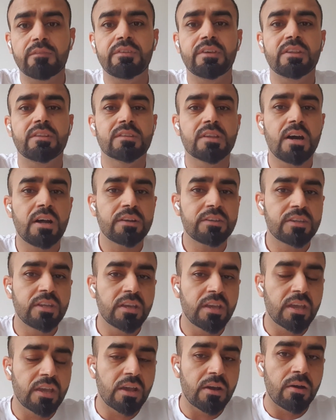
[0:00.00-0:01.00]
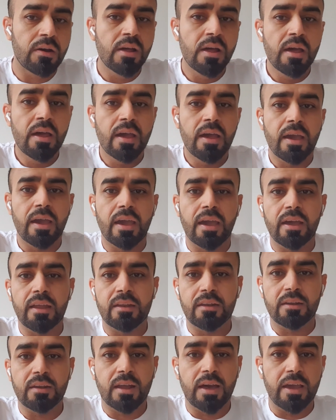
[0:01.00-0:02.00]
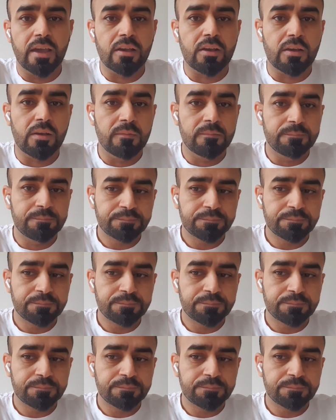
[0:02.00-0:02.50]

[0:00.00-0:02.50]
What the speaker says: He's not thinking of, and like,